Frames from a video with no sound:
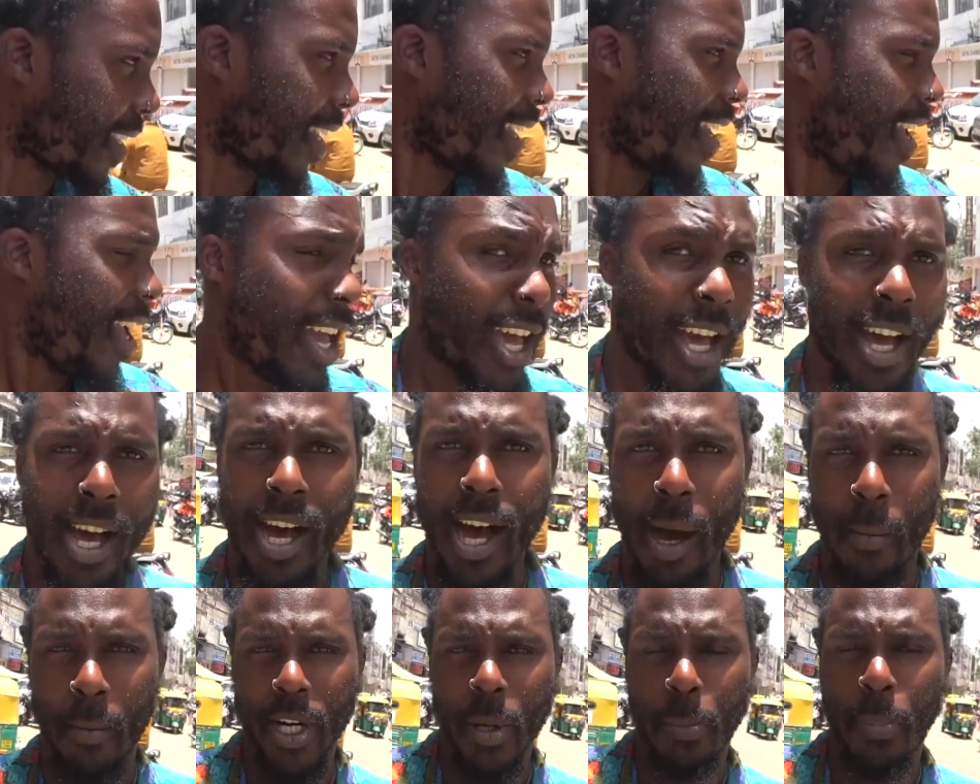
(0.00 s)
Yes.
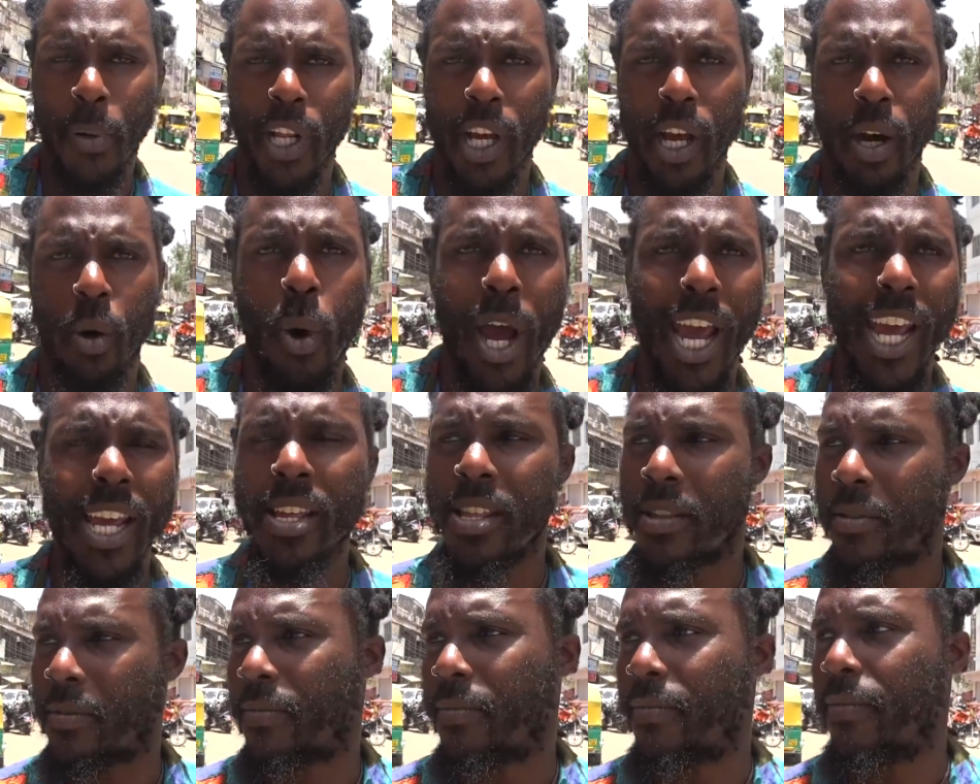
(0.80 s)
I'm going to put it away
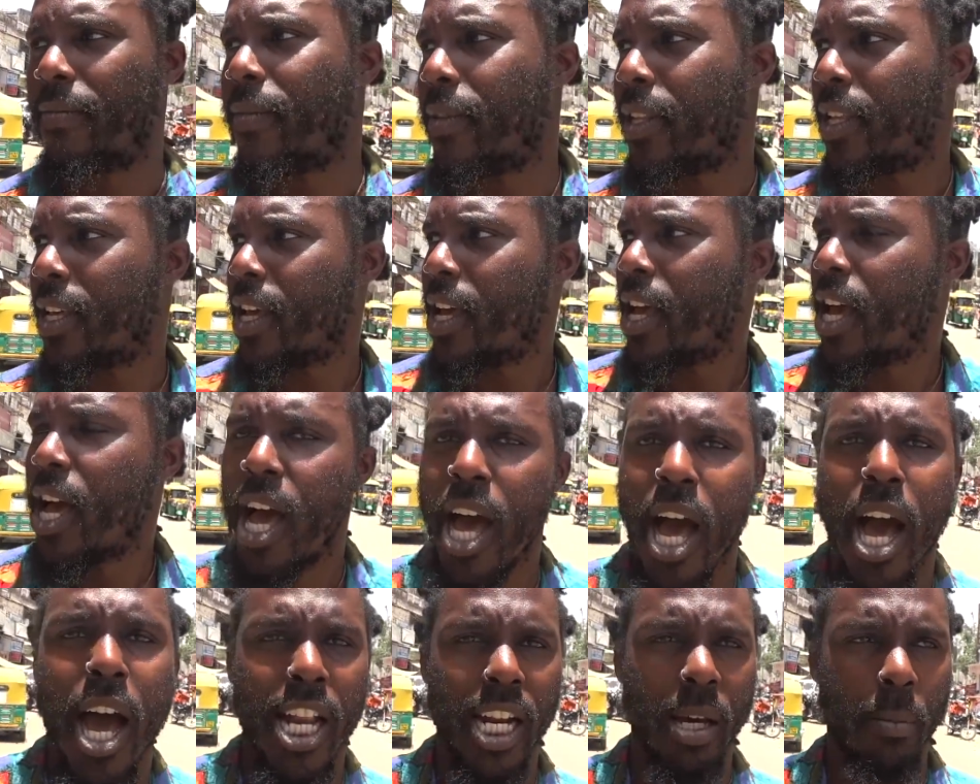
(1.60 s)

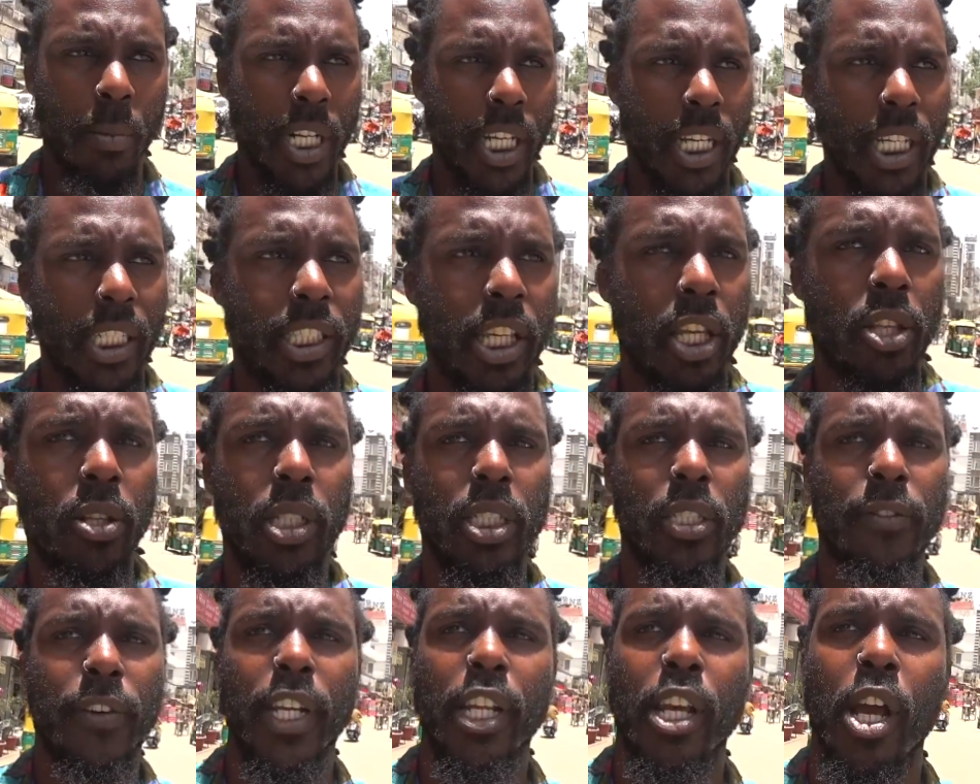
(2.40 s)
and I'm going to continue
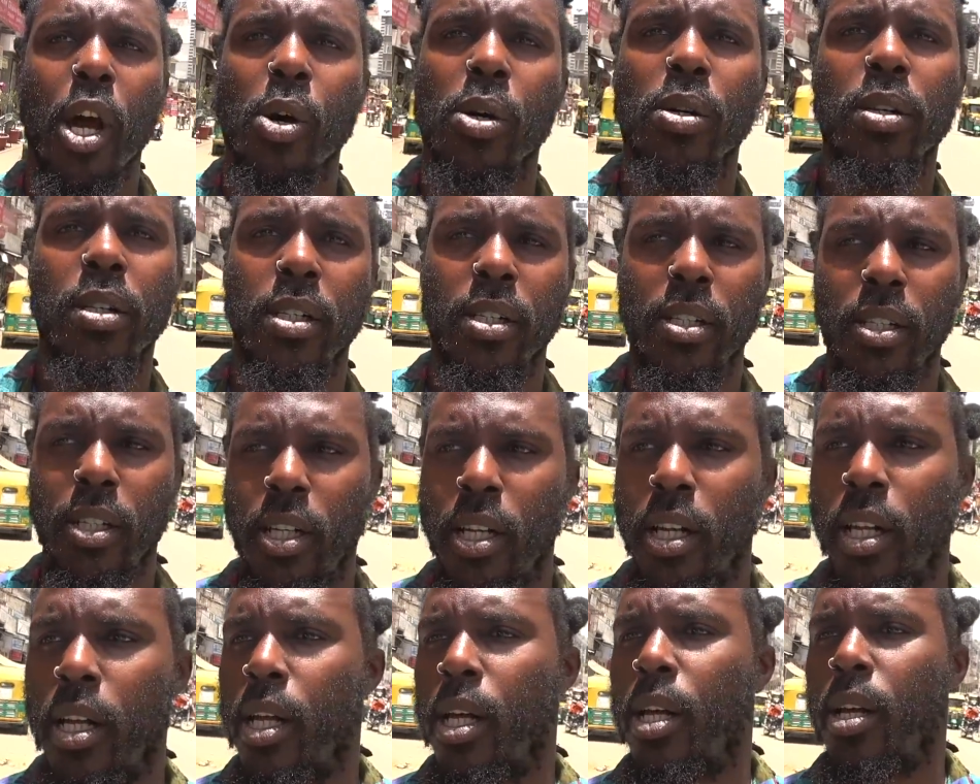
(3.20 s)
this video
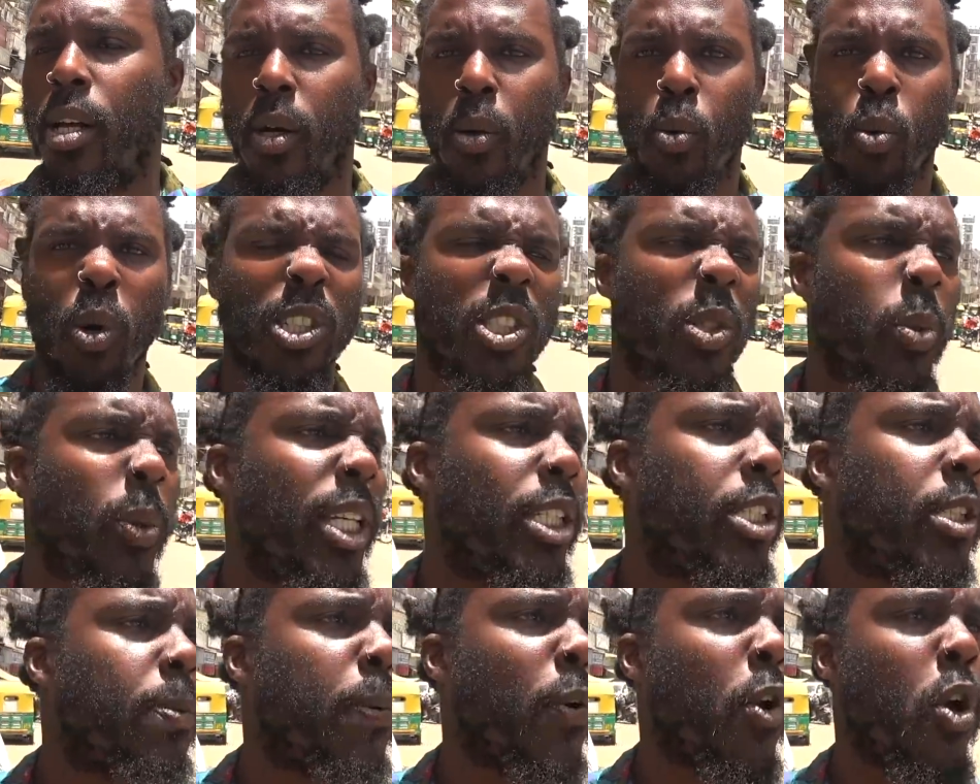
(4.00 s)
once we
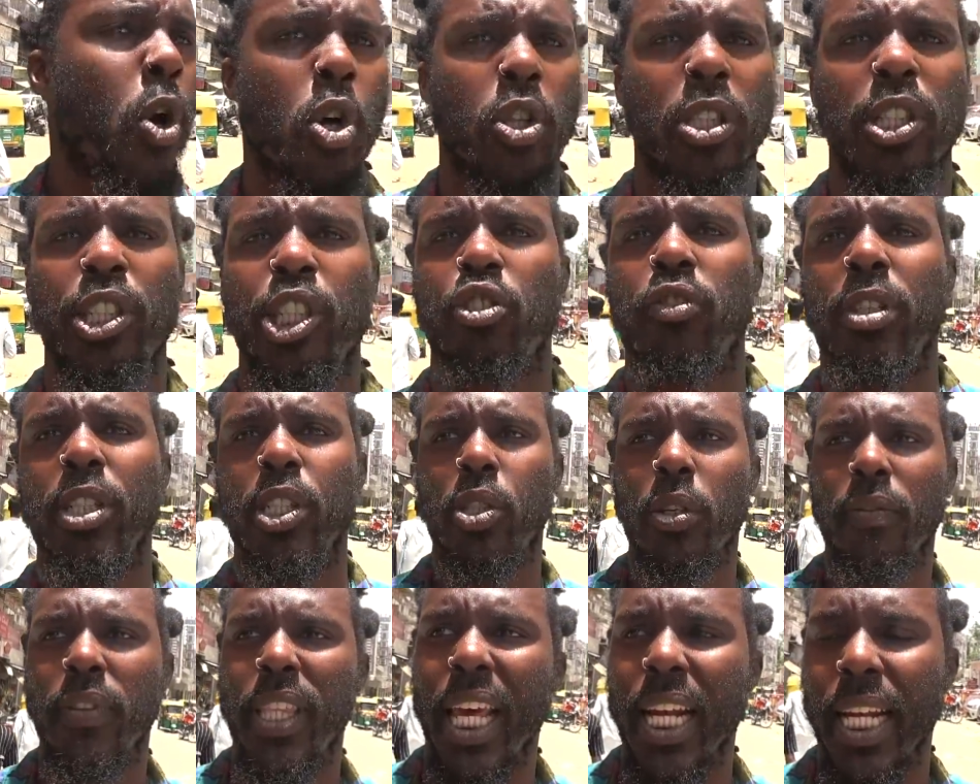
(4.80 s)
explore the
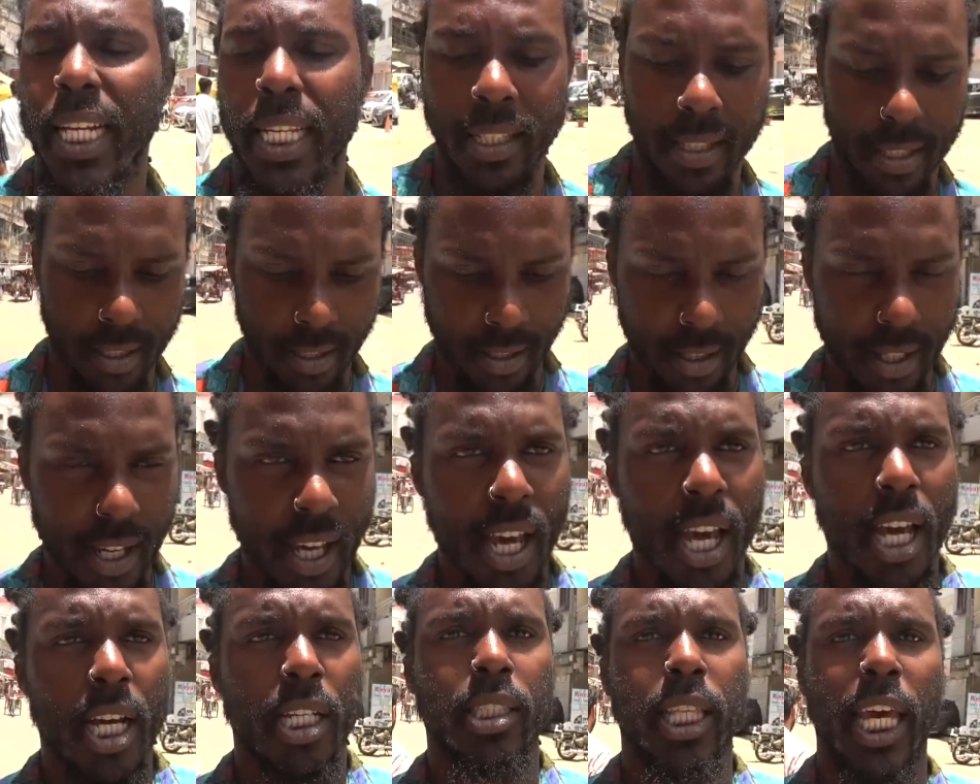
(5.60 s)
streets of Delhi.
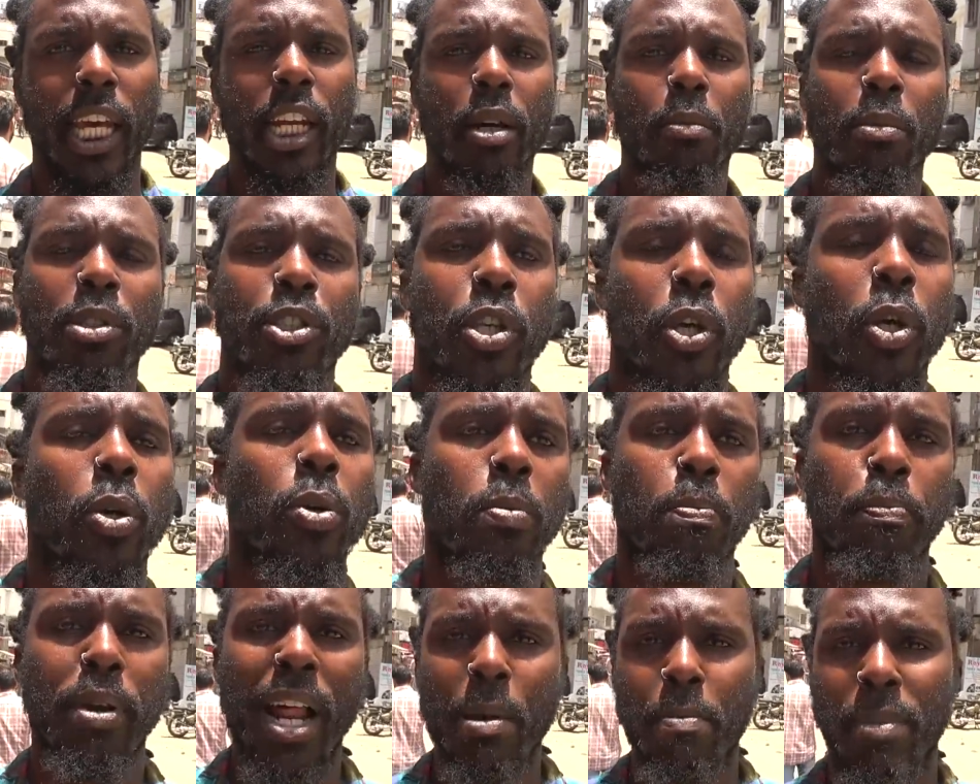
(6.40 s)
Day number two,
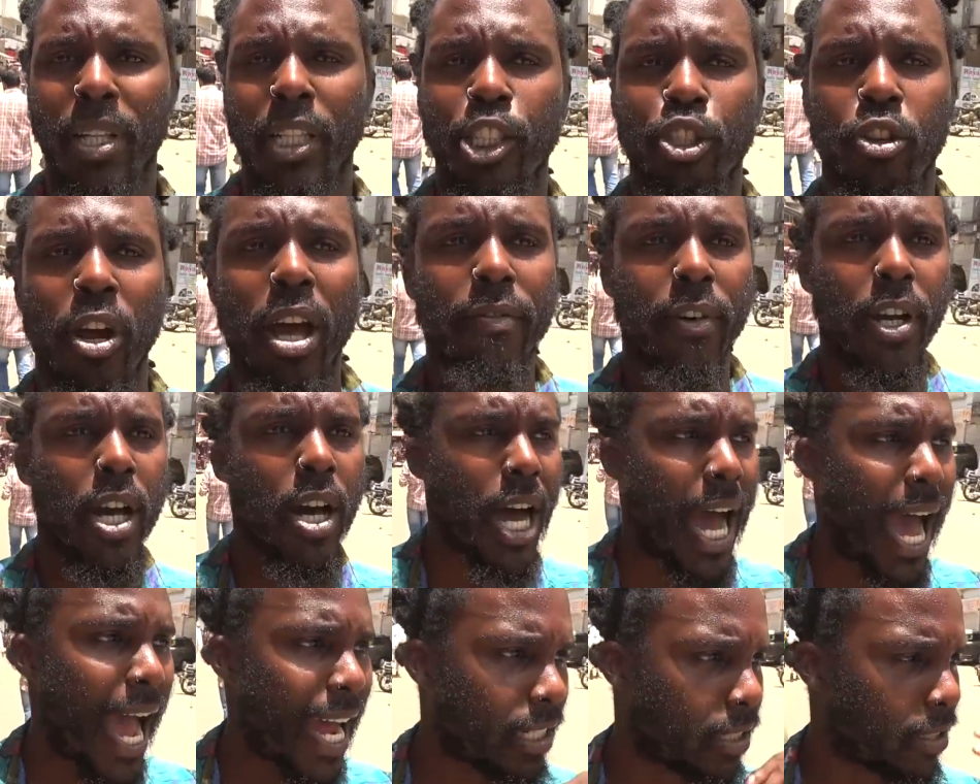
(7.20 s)
Black Man the Traveller
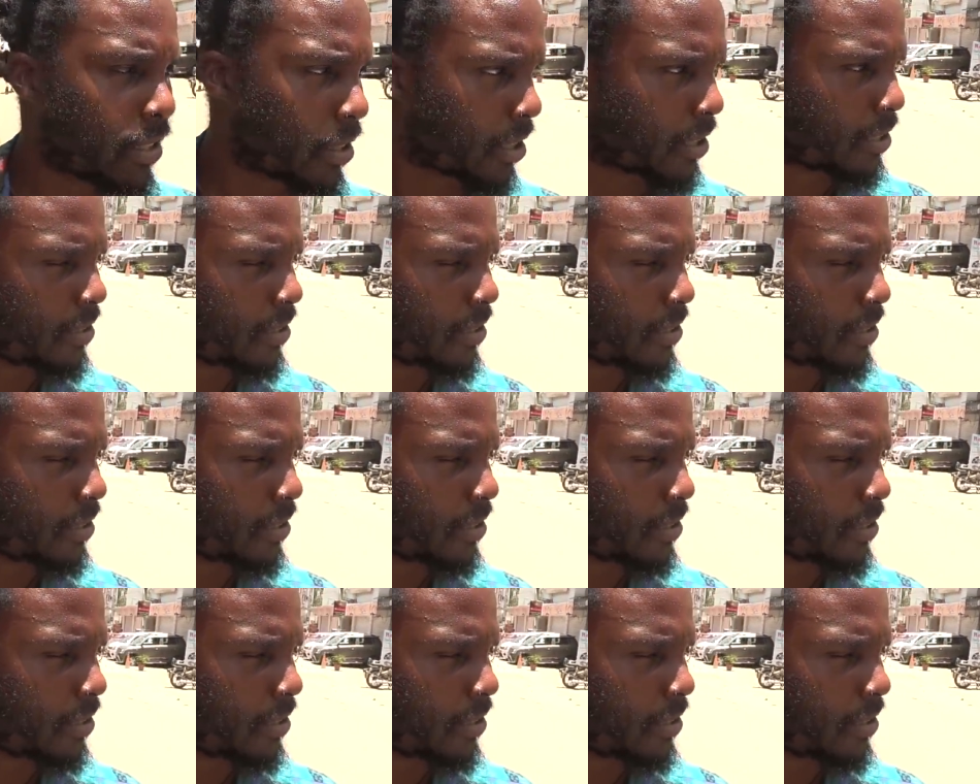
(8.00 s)
and...